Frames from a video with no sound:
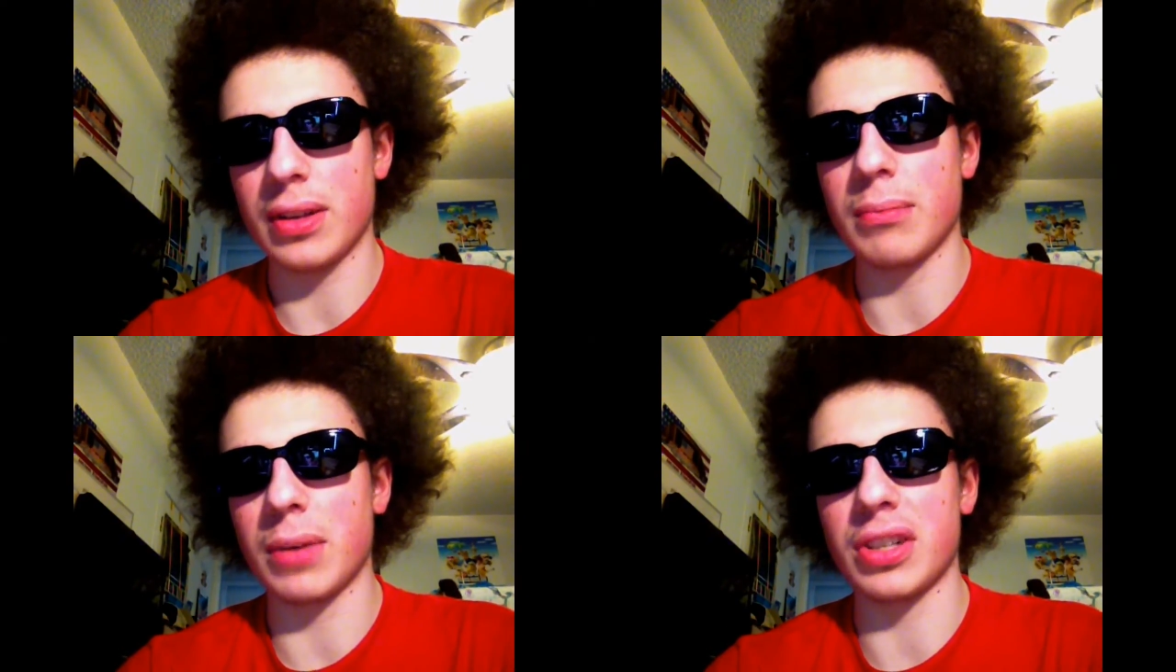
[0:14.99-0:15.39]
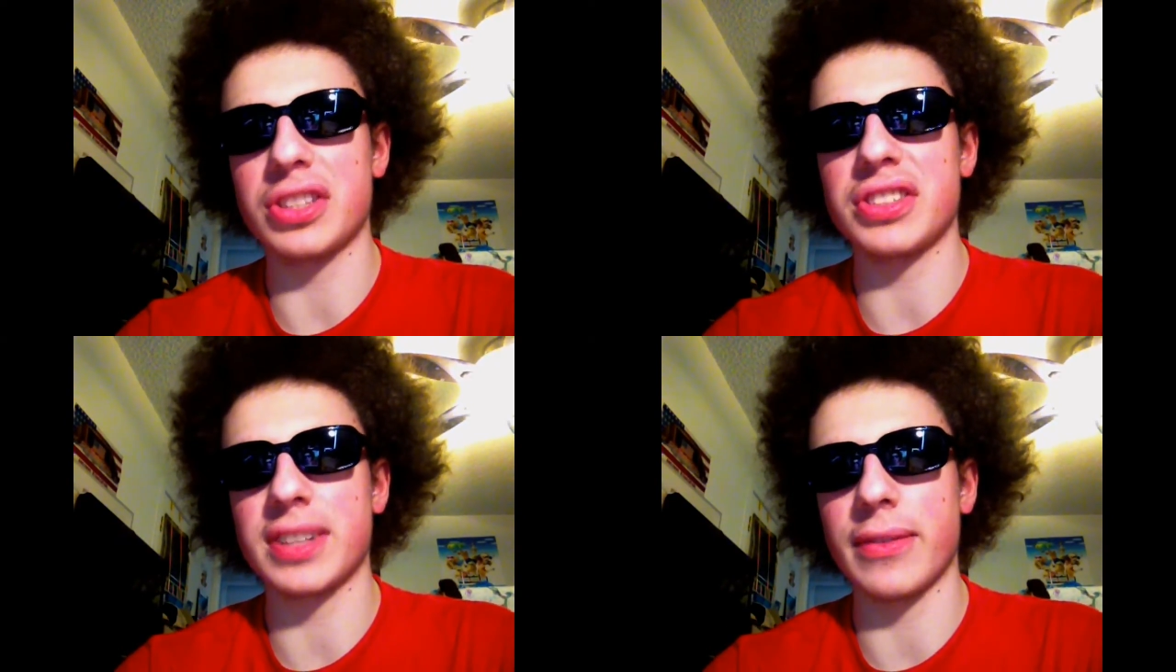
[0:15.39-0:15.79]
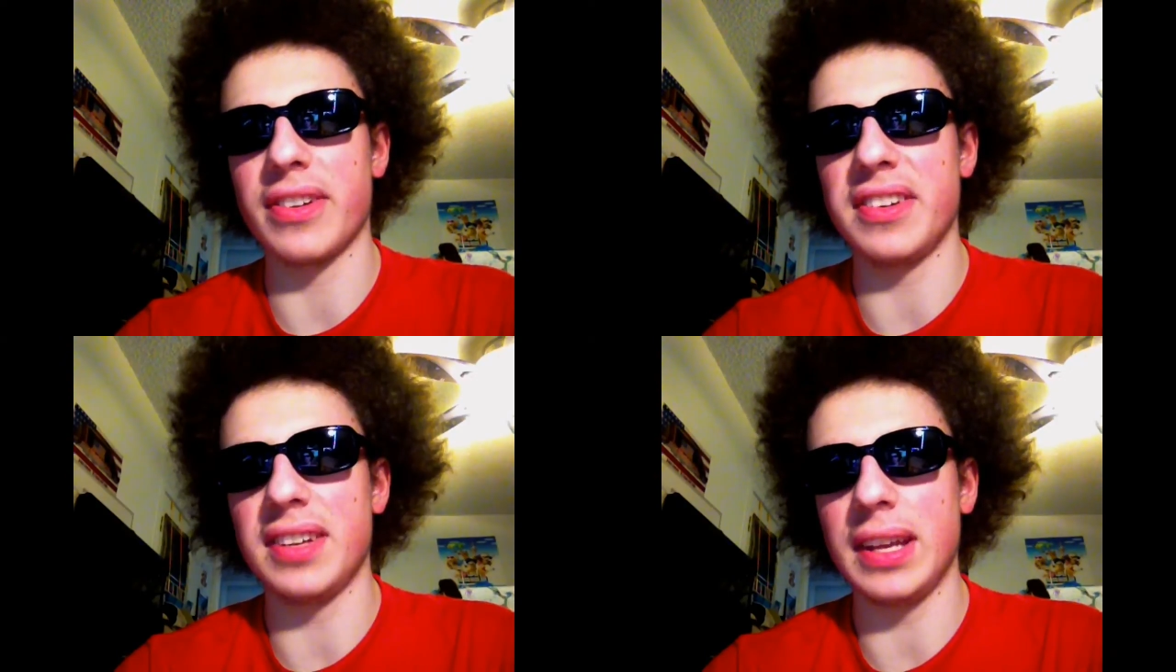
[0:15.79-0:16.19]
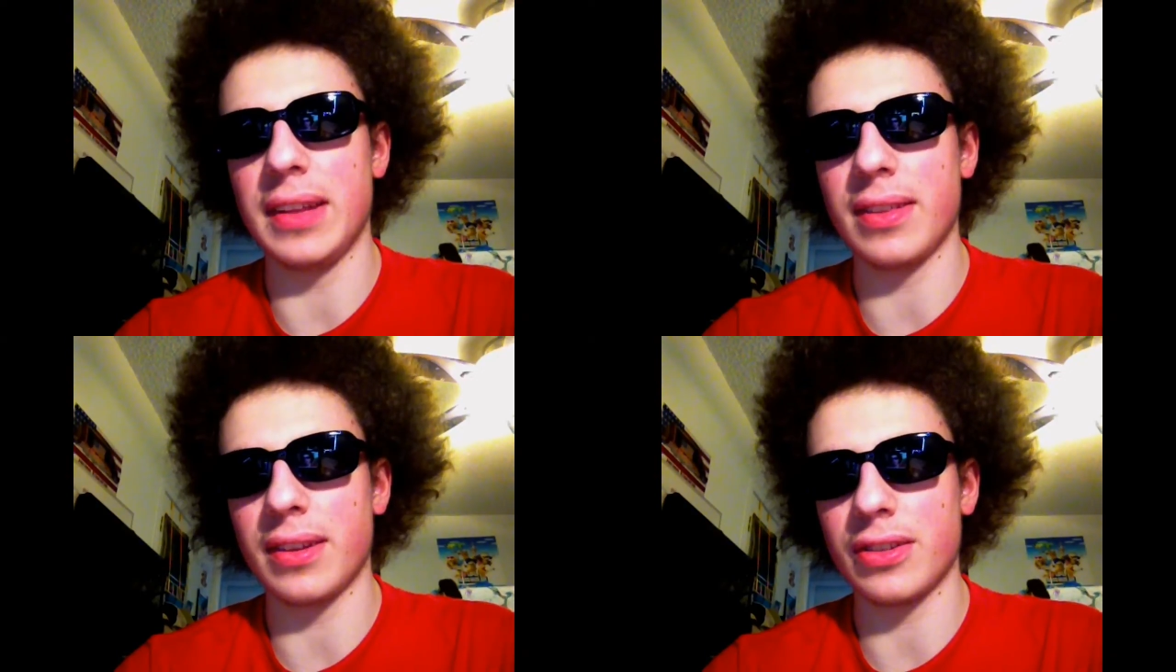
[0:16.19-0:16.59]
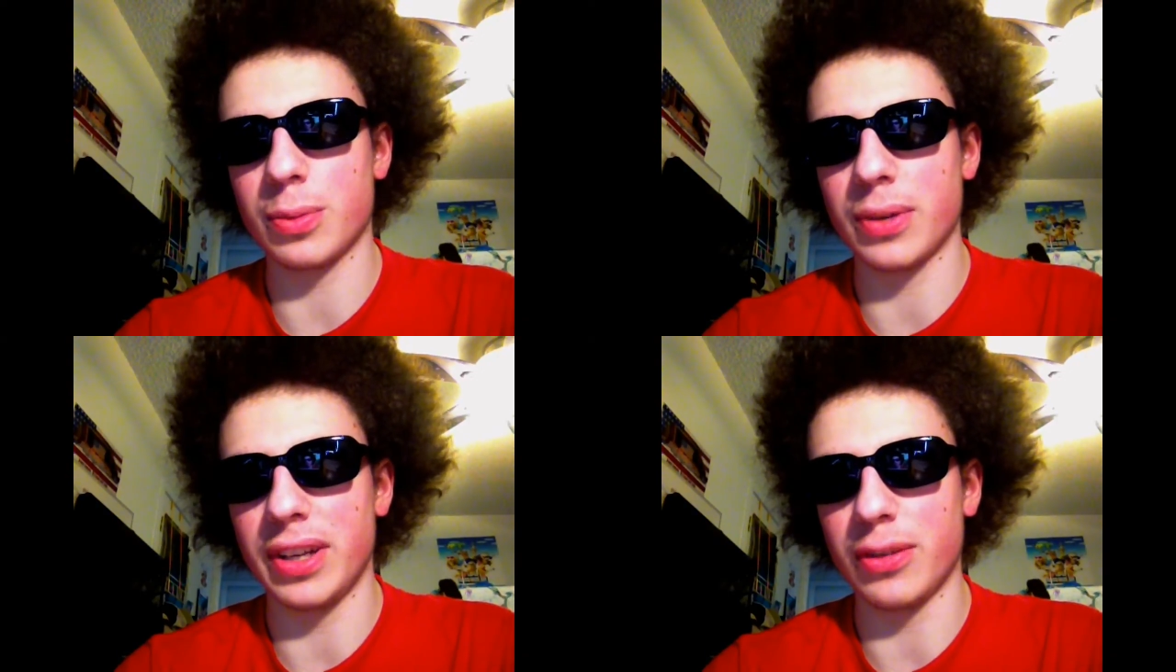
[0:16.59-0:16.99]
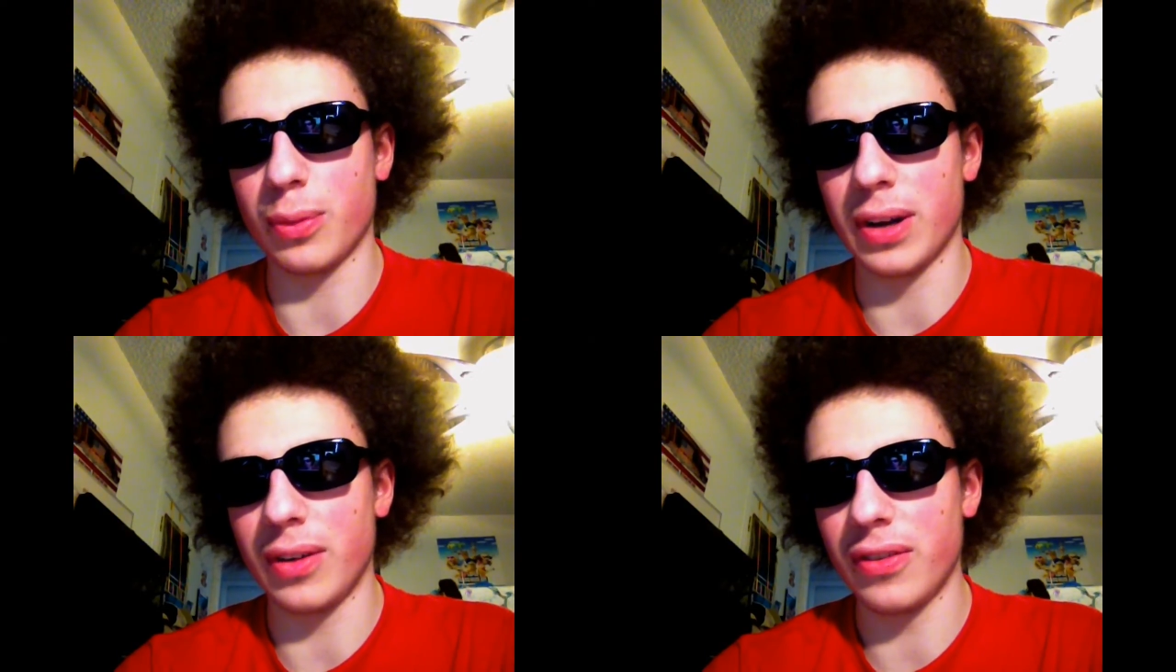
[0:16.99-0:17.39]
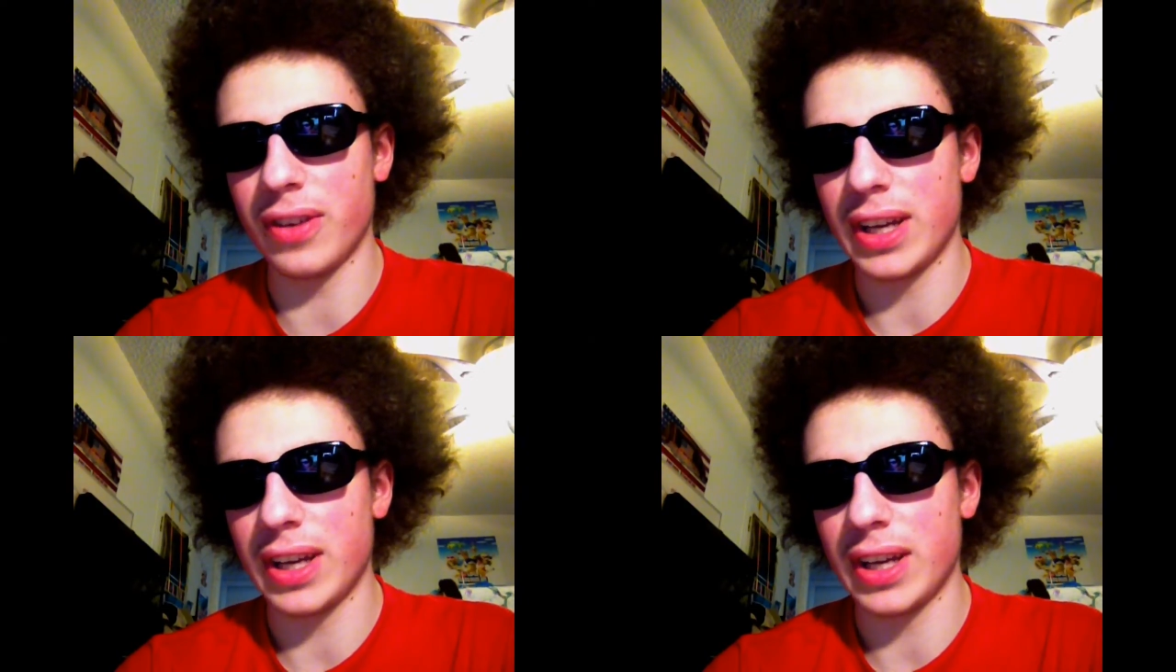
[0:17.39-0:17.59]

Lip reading: 17th, 2012.